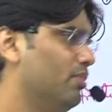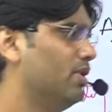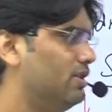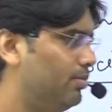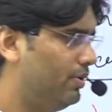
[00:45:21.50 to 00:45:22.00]

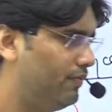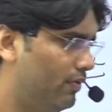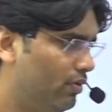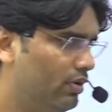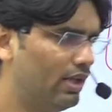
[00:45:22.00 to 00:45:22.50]
month
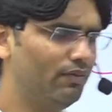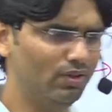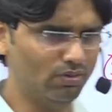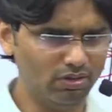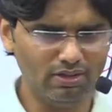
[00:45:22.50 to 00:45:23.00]
before, I will
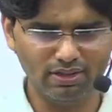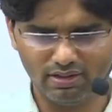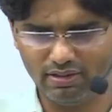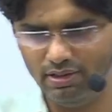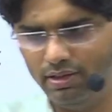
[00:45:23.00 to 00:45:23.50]
not
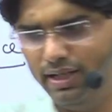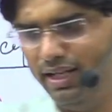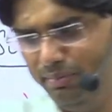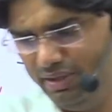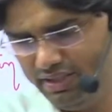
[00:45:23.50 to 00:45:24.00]

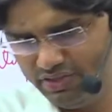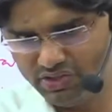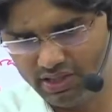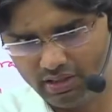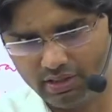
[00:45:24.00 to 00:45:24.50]
name the
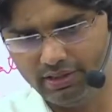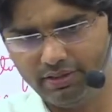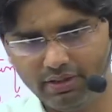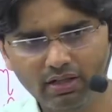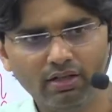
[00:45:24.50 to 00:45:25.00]
district
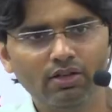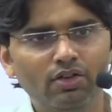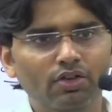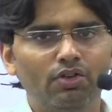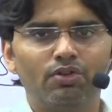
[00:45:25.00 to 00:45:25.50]
collector.
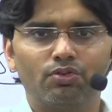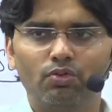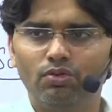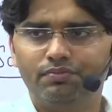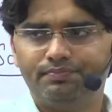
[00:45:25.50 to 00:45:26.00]

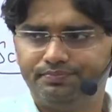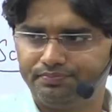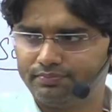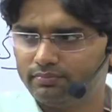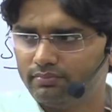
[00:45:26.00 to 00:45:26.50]
So
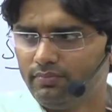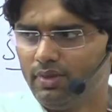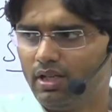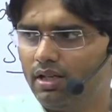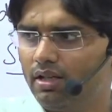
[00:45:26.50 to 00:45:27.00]

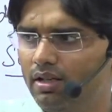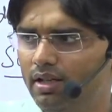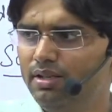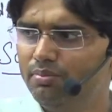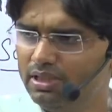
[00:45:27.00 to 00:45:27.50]

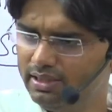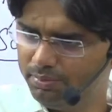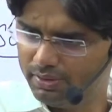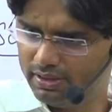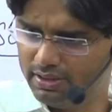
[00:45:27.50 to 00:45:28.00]
in Madhya
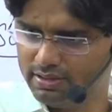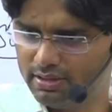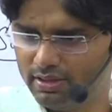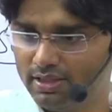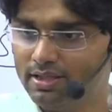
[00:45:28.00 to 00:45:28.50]
Pradesh,
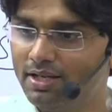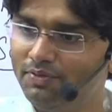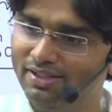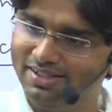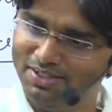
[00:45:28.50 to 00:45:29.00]

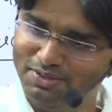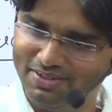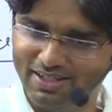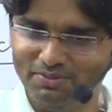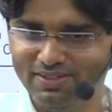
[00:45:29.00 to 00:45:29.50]

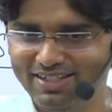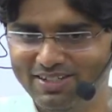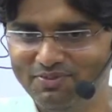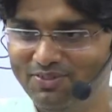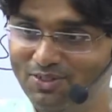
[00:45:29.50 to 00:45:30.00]
I will
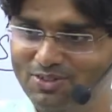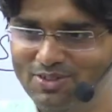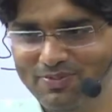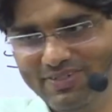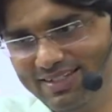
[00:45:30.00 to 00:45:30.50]
give lots
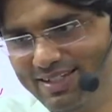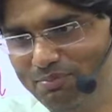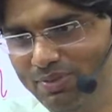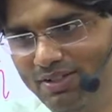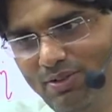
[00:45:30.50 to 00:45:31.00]
of
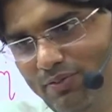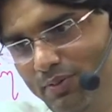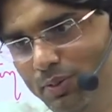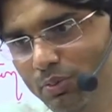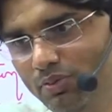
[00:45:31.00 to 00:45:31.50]
example of
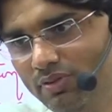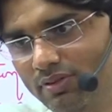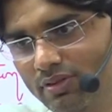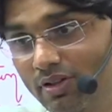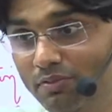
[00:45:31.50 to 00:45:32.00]

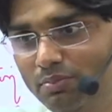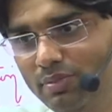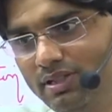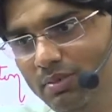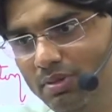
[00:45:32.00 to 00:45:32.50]

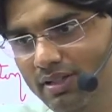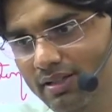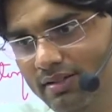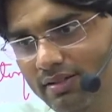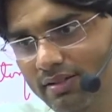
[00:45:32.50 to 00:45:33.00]
Madhya
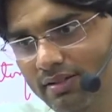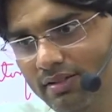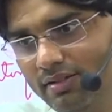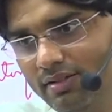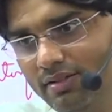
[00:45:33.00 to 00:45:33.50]
Pradesh.
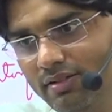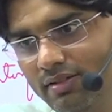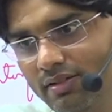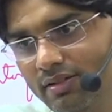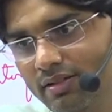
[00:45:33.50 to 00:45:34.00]

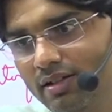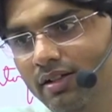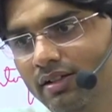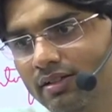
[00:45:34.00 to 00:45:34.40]
Huh?